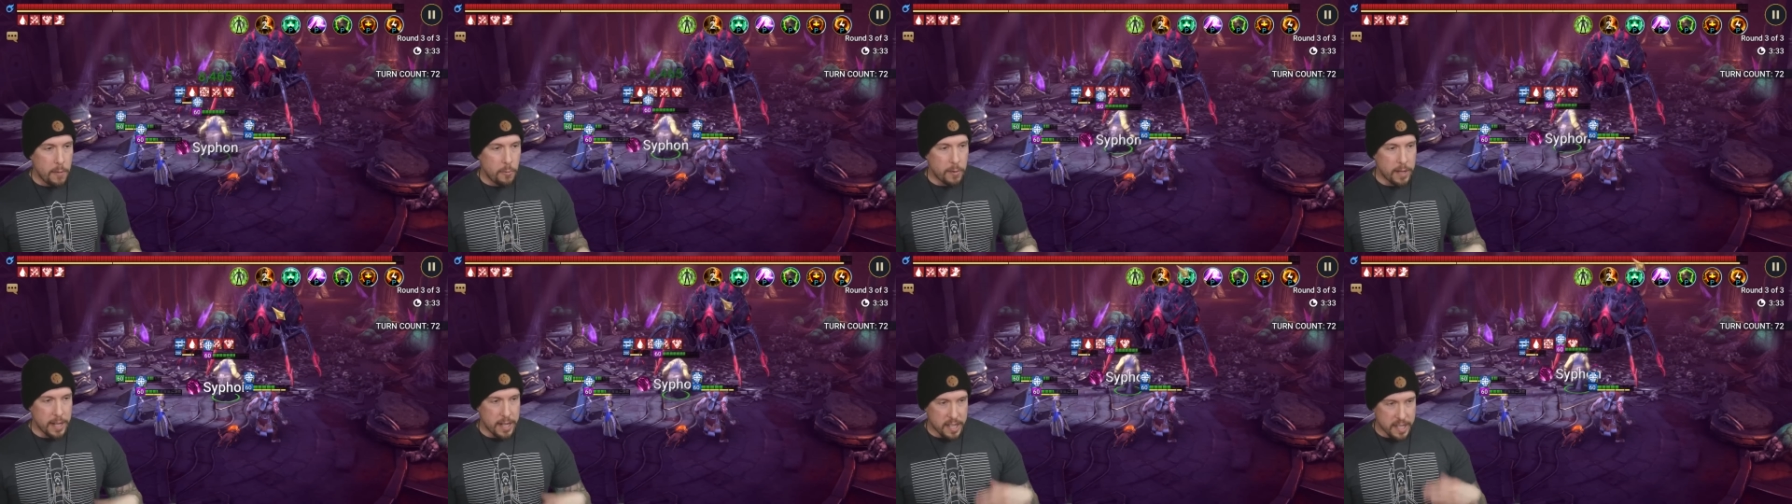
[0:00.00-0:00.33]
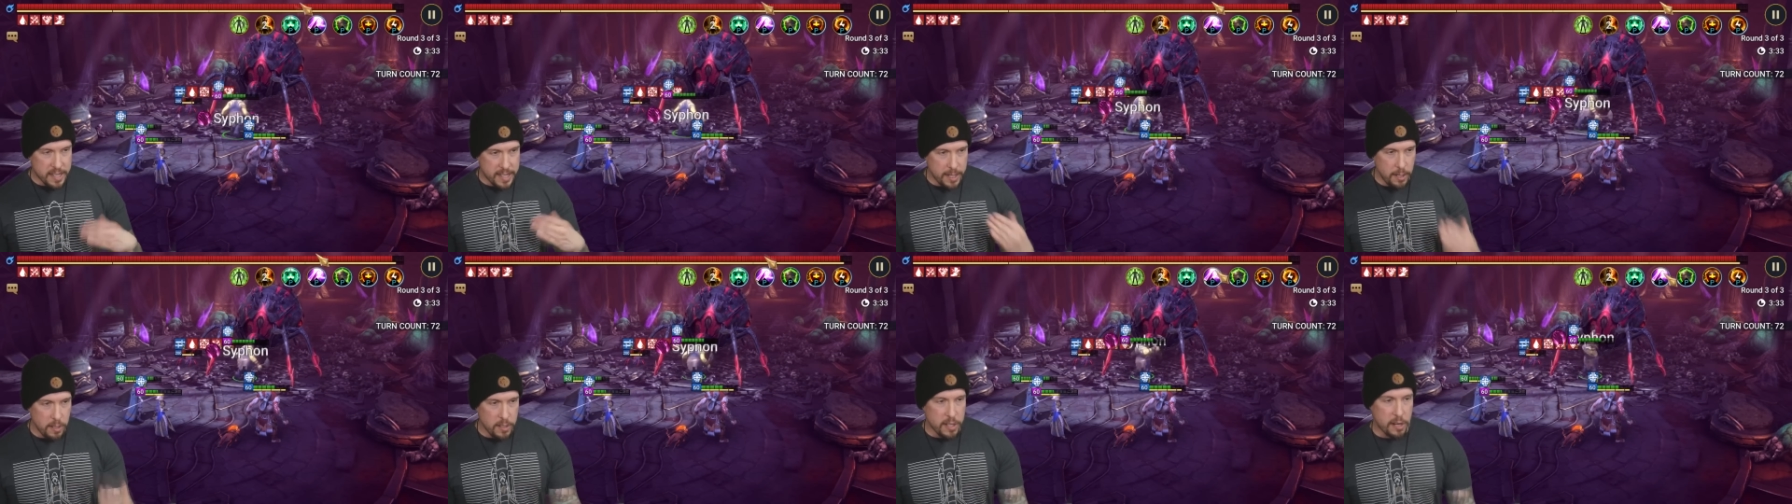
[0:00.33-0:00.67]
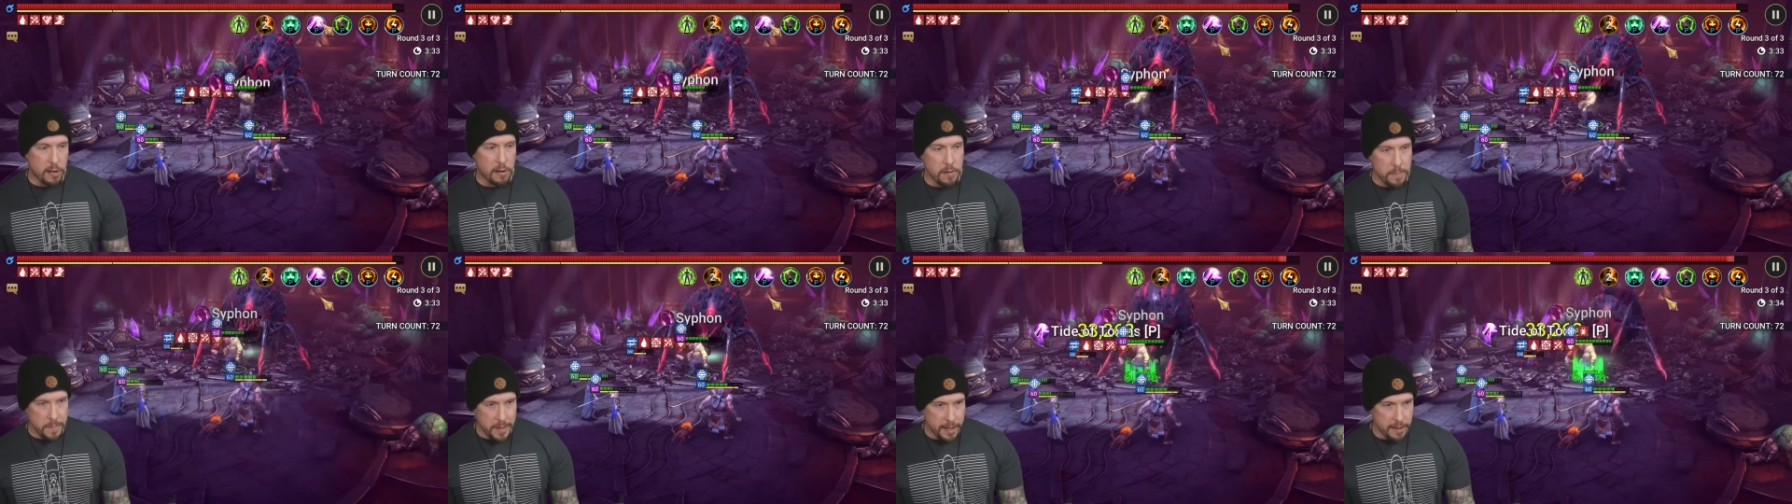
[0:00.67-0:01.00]
We're going to steal
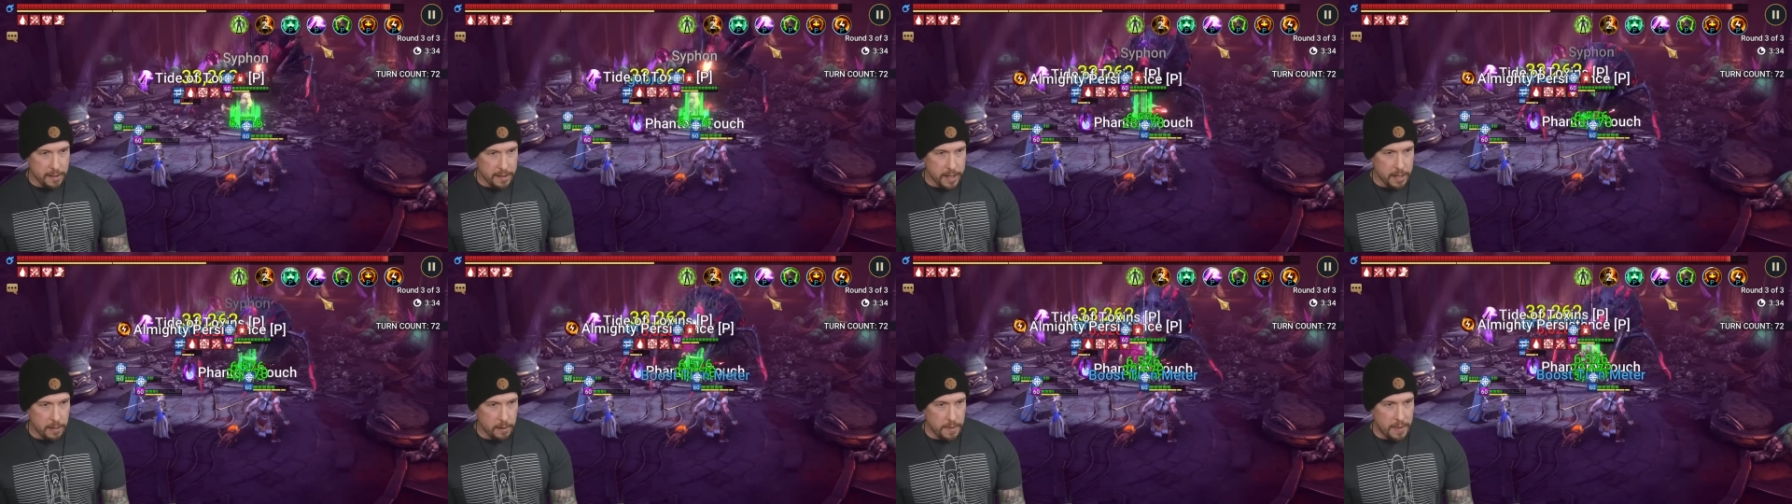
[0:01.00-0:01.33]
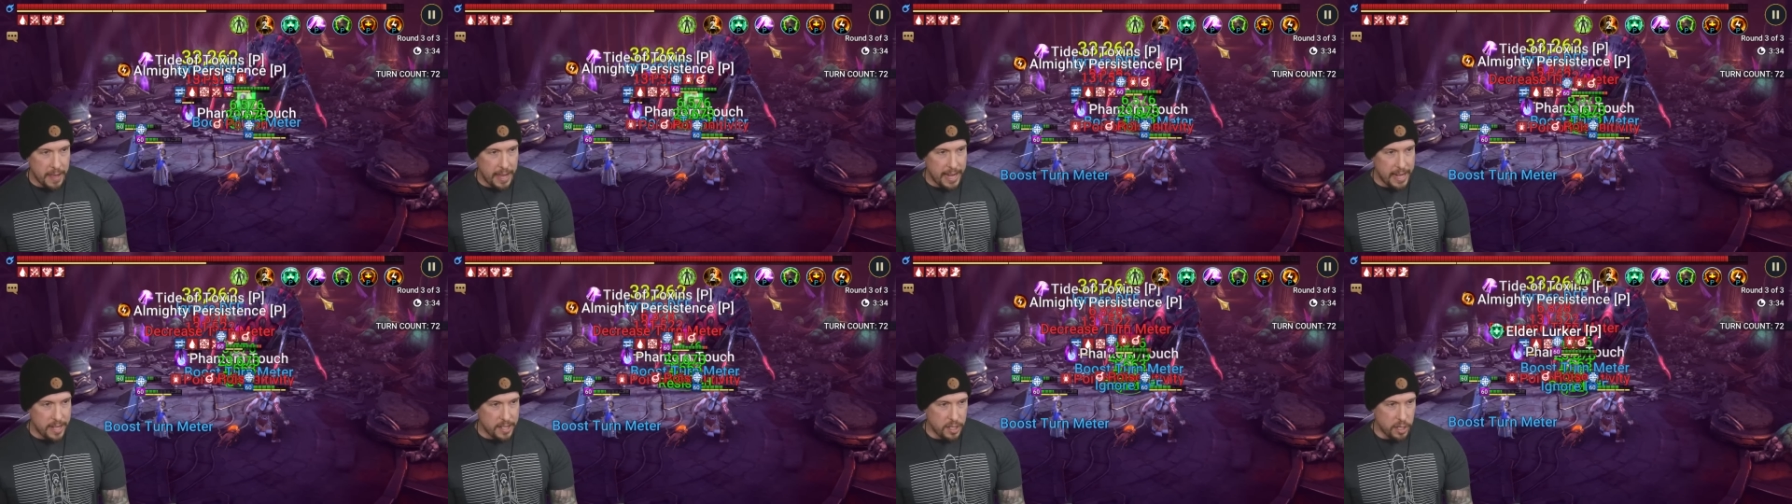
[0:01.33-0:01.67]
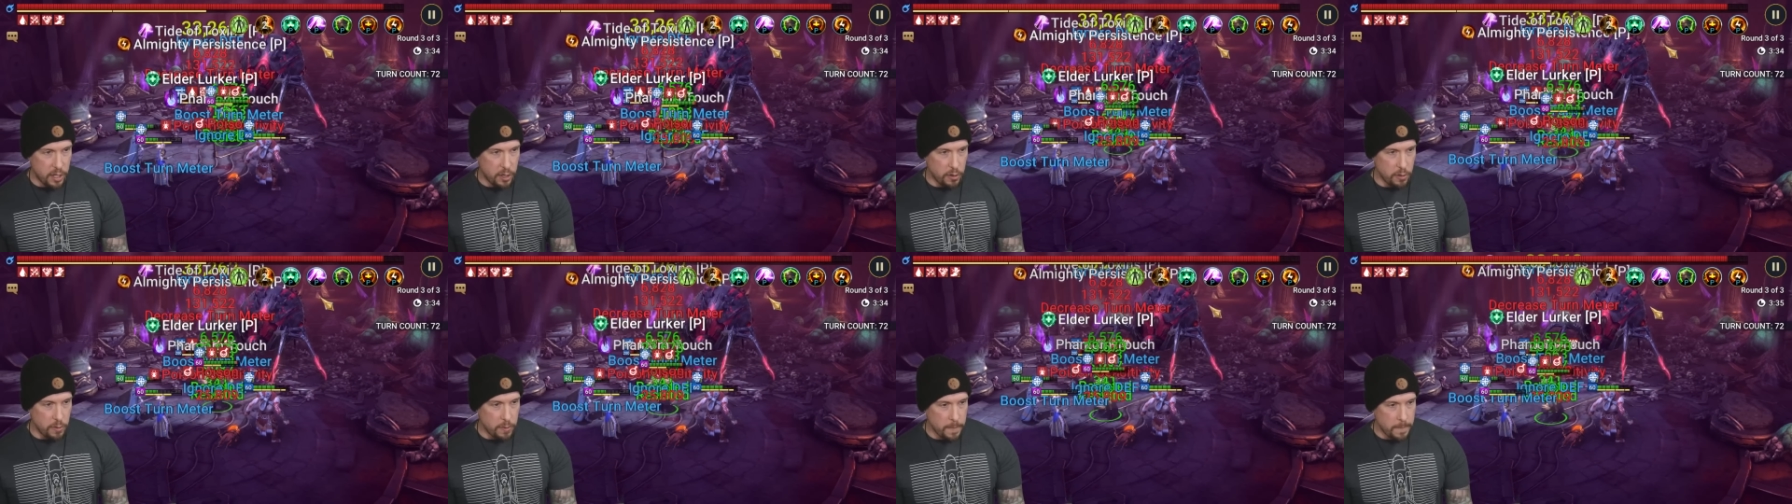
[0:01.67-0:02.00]
turn meter here on the
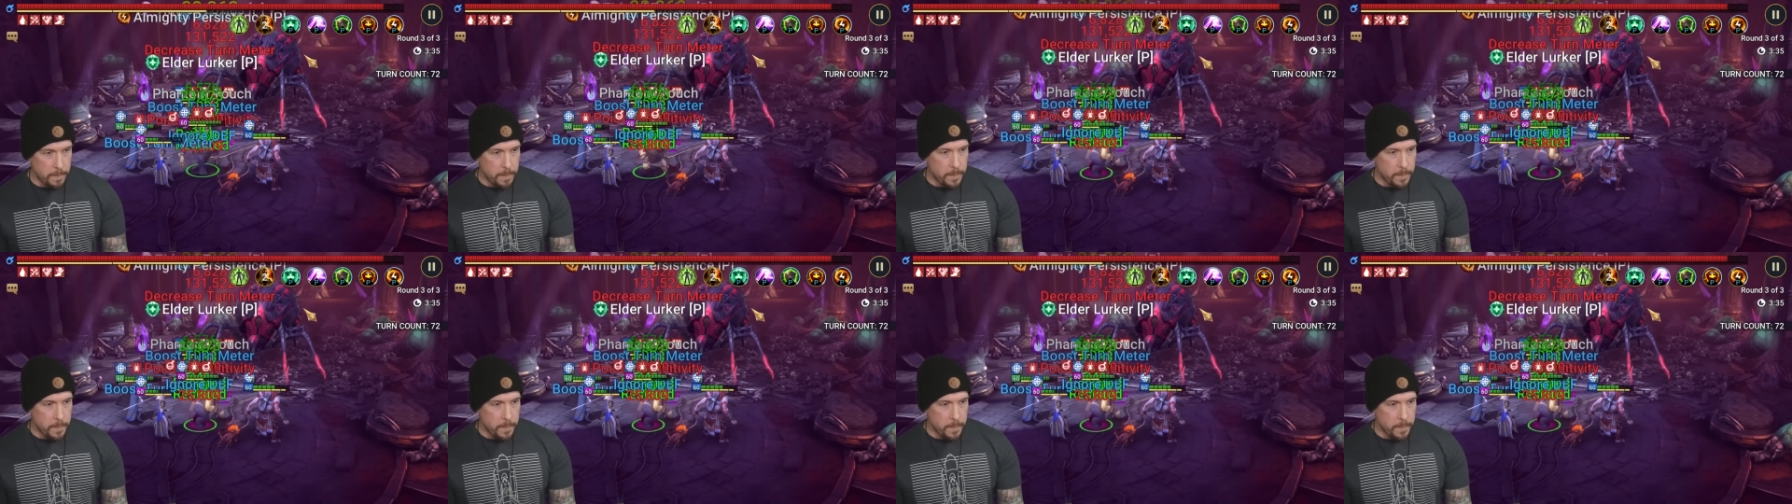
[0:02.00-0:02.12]
A2.